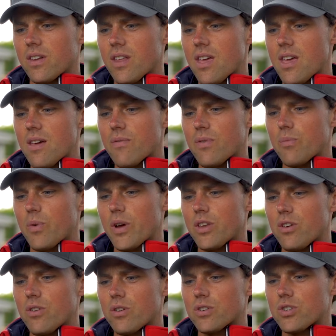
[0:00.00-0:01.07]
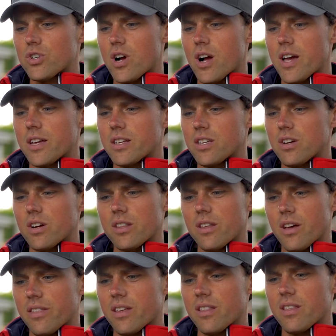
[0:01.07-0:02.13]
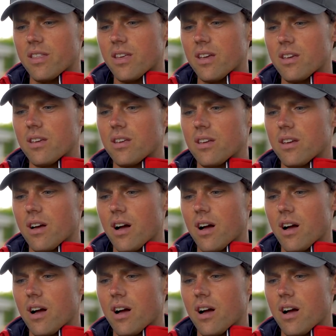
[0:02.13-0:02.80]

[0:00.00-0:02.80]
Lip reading: even when you're trying, I think the thing